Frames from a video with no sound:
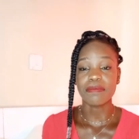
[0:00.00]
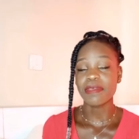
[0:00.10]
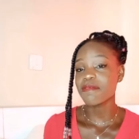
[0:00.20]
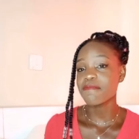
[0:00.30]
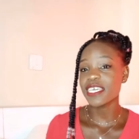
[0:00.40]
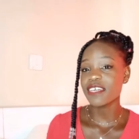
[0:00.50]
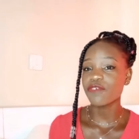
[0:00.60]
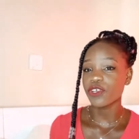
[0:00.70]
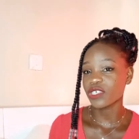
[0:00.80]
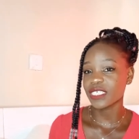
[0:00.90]
Maybe making
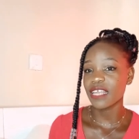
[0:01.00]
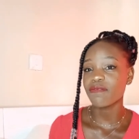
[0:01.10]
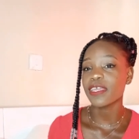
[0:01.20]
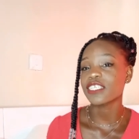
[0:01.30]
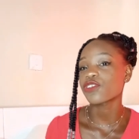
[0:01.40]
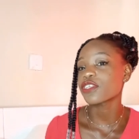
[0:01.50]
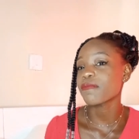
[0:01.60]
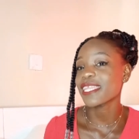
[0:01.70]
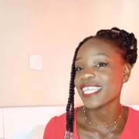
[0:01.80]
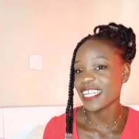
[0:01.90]
for yourself might not
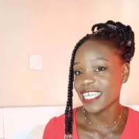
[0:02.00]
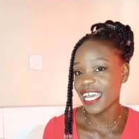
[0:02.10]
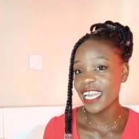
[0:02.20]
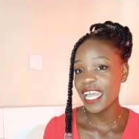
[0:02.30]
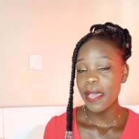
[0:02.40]
be that hard,